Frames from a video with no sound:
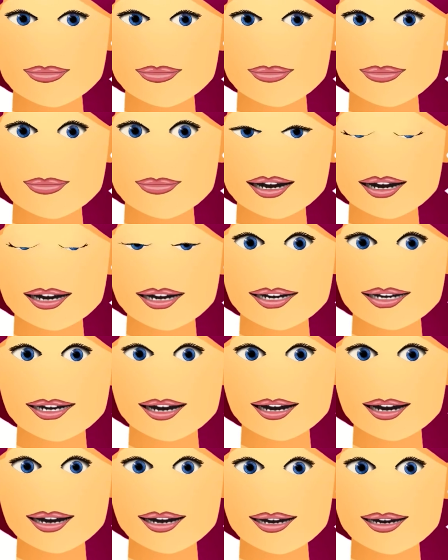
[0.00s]
it is
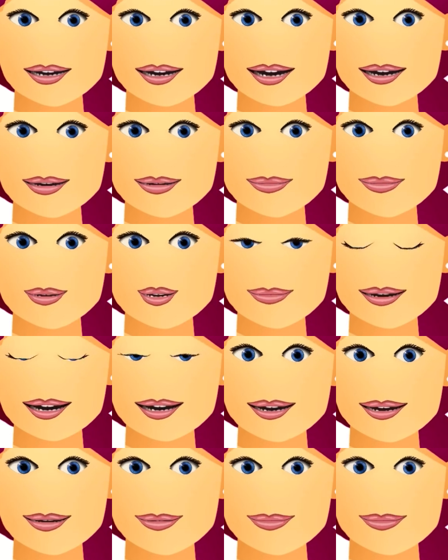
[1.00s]
the E sound of
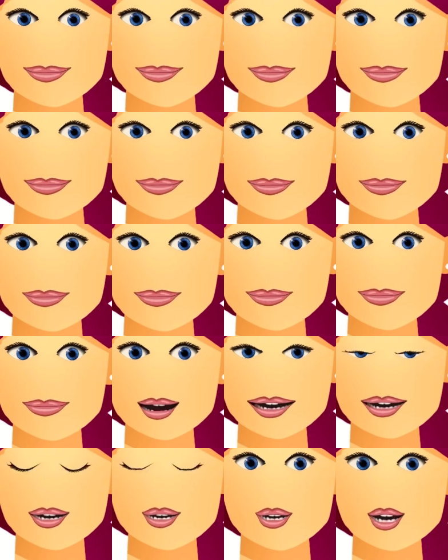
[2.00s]
egg.
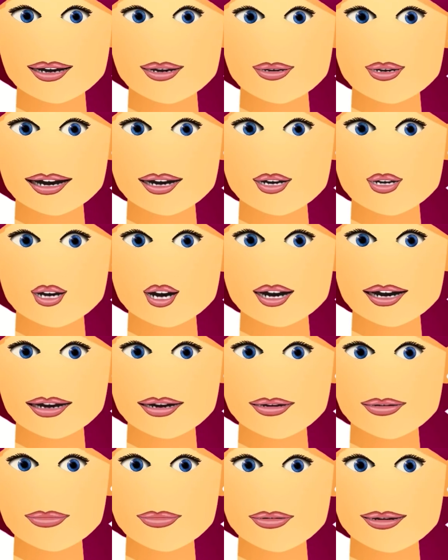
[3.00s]
And as you can
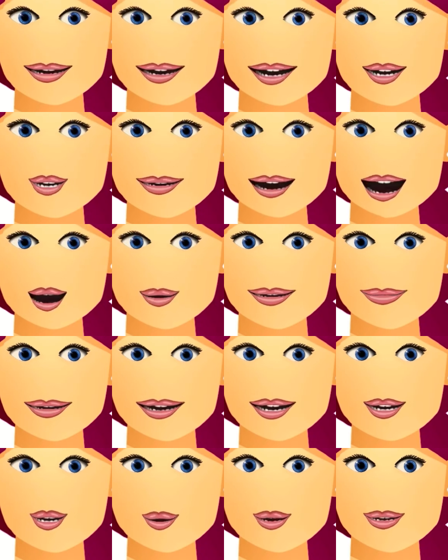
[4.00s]
see, this word
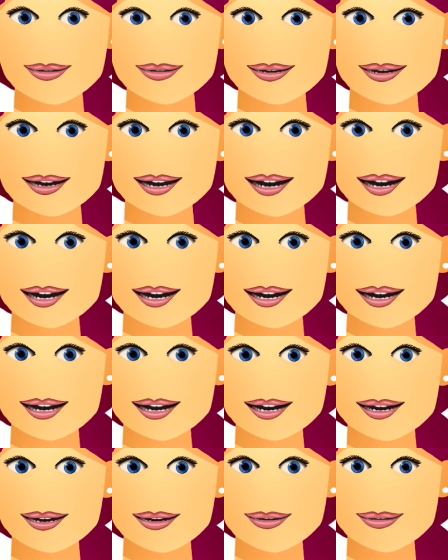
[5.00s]
ends with the letter
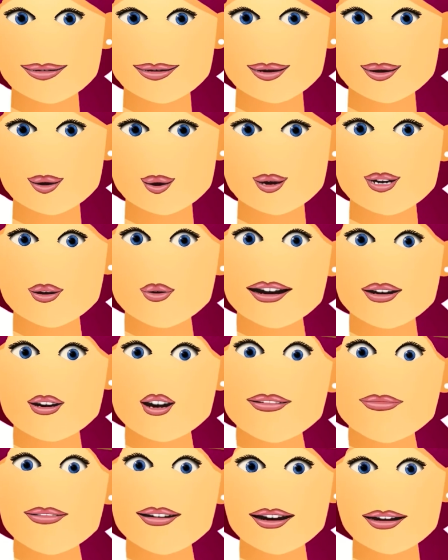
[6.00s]
He, which has
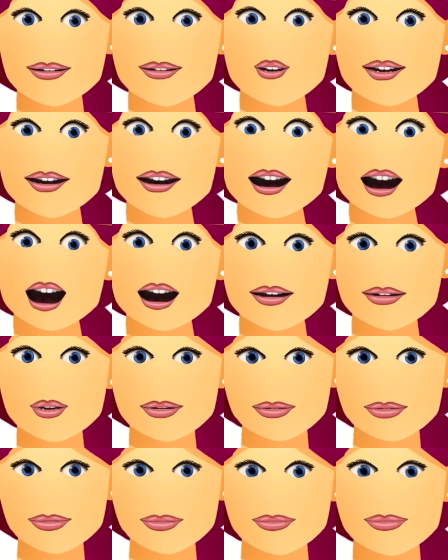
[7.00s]
an H sound.
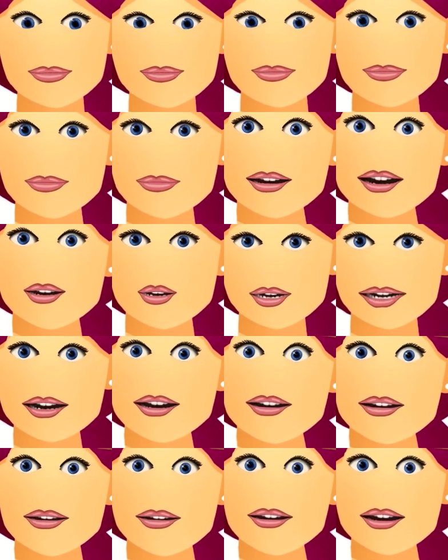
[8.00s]
That's
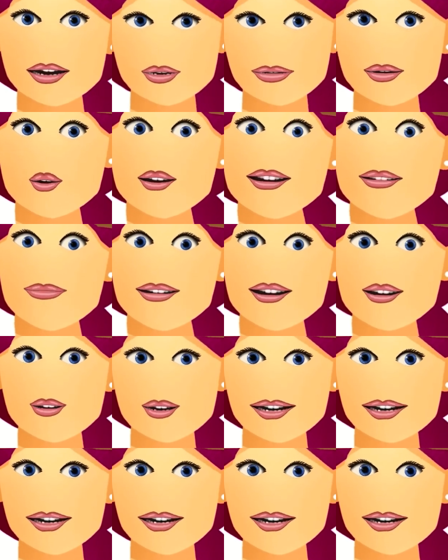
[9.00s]
why we pronounce